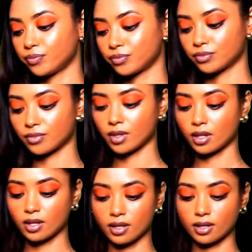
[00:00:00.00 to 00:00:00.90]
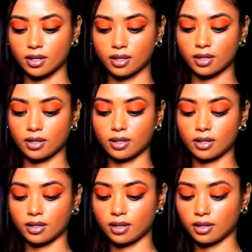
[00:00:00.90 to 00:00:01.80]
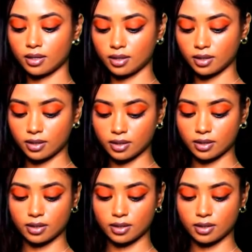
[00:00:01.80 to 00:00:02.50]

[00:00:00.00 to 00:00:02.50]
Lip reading: Nothing is said.